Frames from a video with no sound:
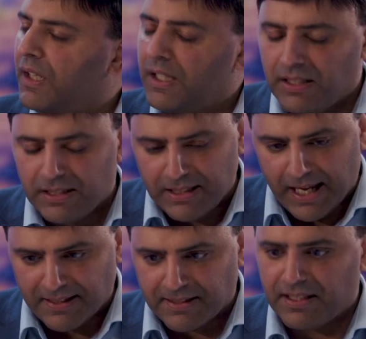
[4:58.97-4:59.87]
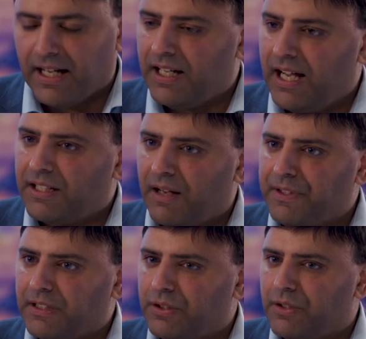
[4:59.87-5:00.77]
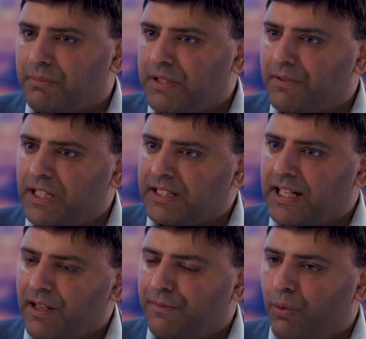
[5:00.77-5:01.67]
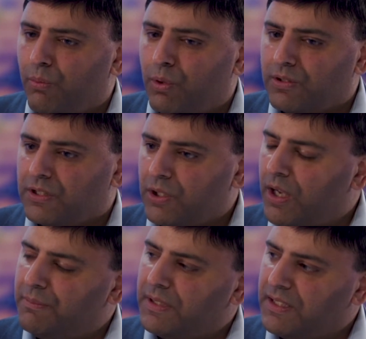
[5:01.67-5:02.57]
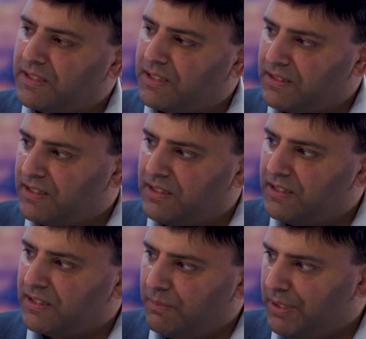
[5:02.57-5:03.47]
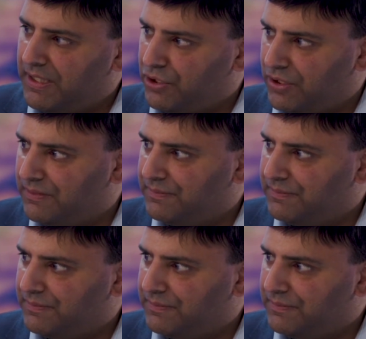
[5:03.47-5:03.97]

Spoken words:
Yes, and I think you've got to be really careful what time is considered completion